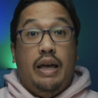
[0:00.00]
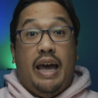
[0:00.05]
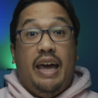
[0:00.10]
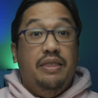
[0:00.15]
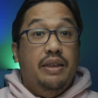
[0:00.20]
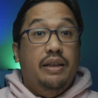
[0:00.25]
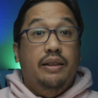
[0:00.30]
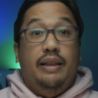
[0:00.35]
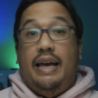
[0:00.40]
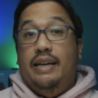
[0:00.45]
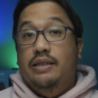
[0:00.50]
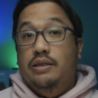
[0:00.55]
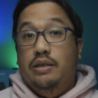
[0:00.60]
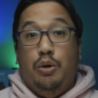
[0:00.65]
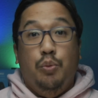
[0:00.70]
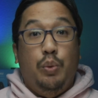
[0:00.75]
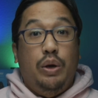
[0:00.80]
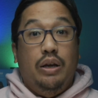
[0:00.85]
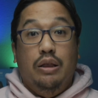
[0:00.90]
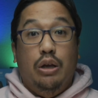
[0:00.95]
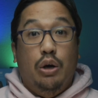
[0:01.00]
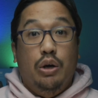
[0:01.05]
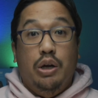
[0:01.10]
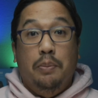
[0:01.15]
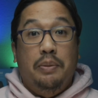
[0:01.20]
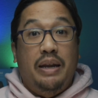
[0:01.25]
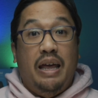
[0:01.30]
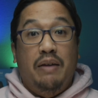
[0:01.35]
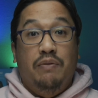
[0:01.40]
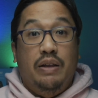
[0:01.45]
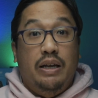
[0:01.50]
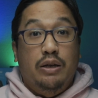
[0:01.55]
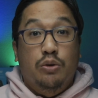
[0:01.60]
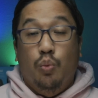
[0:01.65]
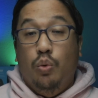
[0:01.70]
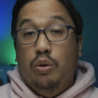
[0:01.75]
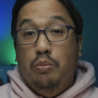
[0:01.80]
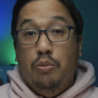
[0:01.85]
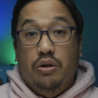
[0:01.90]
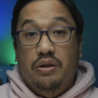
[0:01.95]
And then lastly, we load up Netflix
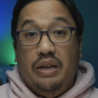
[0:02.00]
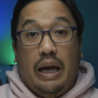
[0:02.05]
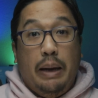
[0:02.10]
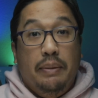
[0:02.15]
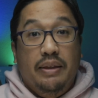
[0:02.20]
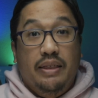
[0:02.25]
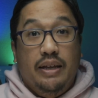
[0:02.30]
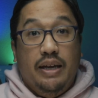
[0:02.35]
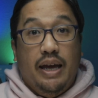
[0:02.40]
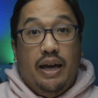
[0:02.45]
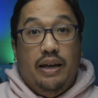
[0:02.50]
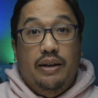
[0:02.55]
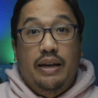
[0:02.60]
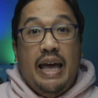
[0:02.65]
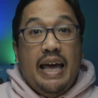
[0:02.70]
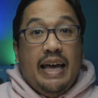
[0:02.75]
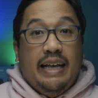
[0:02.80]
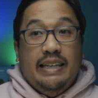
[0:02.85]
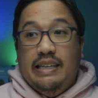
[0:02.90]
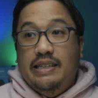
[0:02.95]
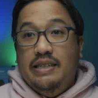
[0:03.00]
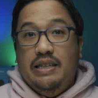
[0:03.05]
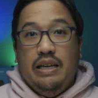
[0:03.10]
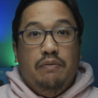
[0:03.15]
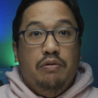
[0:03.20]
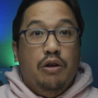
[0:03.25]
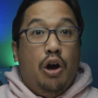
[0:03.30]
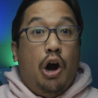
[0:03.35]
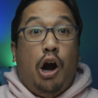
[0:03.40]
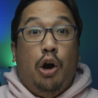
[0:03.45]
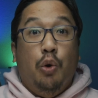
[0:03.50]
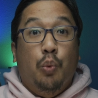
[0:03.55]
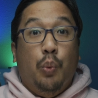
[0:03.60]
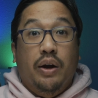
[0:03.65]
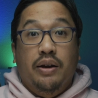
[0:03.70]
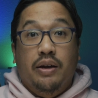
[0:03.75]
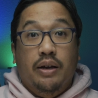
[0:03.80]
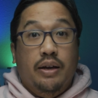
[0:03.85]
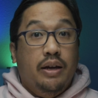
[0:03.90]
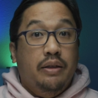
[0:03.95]
one more time at the end to see if the
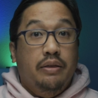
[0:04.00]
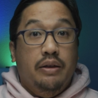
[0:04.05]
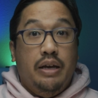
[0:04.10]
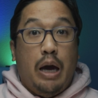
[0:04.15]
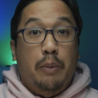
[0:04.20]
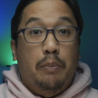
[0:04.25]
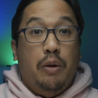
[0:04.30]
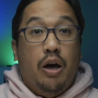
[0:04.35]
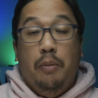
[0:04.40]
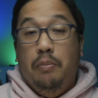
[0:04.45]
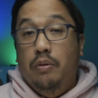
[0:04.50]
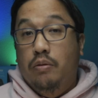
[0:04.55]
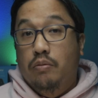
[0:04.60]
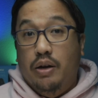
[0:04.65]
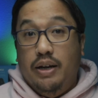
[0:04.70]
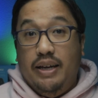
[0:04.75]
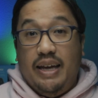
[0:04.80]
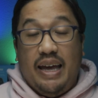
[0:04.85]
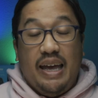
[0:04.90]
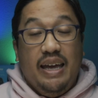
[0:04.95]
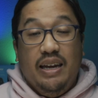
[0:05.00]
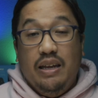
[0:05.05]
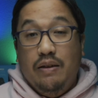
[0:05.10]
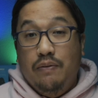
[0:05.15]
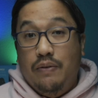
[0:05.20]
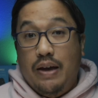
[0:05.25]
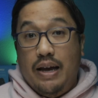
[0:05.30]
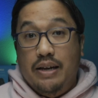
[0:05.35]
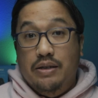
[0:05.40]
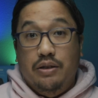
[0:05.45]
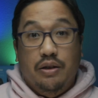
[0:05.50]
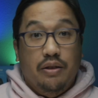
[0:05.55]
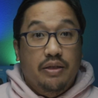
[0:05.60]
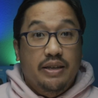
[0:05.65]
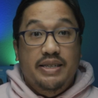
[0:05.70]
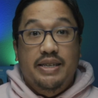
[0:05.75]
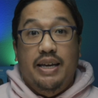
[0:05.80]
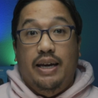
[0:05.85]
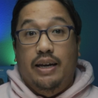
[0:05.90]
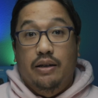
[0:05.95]
hardware can get the app up and running any faster
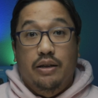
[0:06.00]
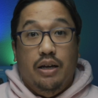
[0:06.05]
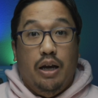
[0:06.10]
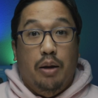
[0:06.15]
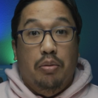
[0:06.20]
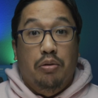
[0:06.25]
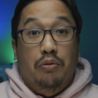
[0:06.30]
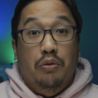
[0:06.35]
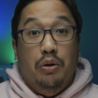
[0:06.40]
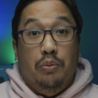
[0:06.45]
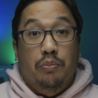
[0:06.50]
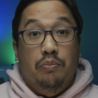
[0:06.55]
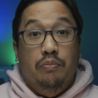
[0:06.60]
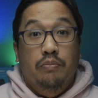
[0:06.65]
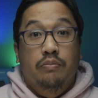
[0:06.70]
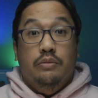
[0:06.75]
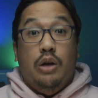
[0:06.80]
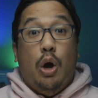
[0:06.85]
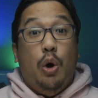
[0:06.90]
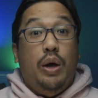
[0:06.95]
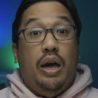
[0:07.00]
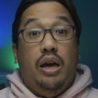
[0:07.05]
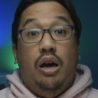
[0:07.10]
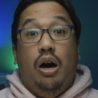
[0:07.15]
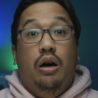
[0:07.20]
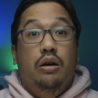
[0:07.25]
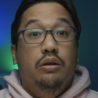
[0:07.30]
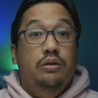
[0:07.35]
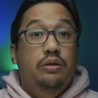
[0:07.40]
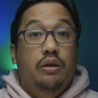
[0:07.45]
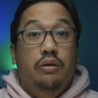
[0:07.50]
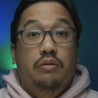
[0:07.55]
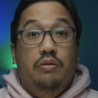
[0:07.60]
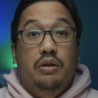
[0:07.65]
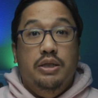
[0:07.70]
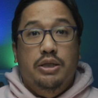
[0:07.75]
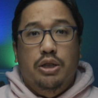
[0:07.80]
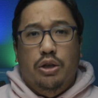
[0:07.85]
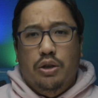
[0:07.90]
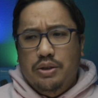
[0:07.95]
the second time through. Okay, on to the
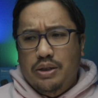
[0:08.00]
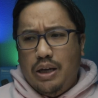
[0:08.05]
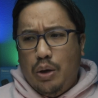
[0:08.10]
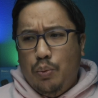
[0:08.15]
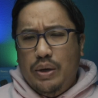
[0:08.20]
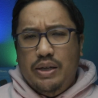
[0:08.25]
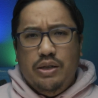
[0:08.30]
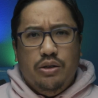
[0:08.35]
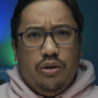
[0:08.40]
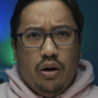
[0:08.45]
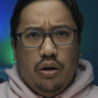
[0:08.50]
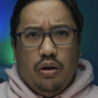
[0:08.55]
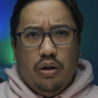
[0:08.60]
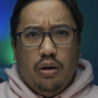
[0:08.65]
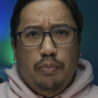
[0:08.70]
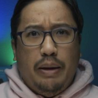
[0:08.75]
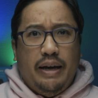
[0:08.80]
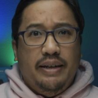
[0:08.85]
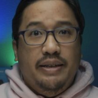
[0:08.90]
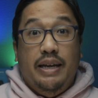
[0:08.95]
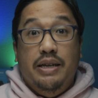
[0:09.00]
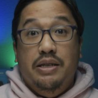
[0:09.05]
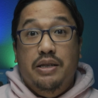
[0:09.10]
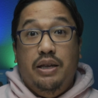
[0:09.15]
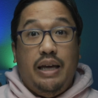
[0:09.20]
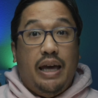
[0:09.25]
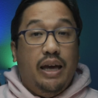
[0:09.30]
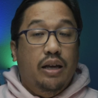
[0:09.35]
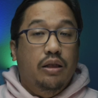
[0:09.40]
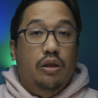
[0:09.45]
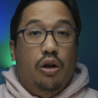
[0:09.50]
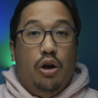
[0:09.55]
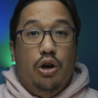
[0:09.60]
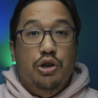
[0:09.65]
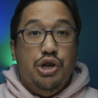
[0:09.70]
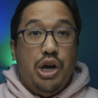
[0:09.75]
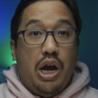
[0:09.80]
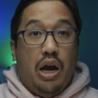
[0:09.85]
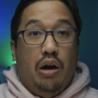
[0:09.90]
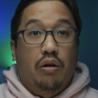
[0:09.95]
results, and we started by testing a
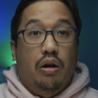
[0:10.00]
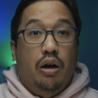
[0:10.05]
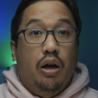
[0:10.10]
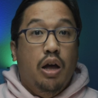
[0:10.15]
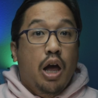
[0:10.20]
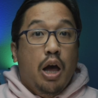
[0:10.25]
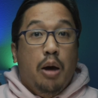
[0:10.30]
launch era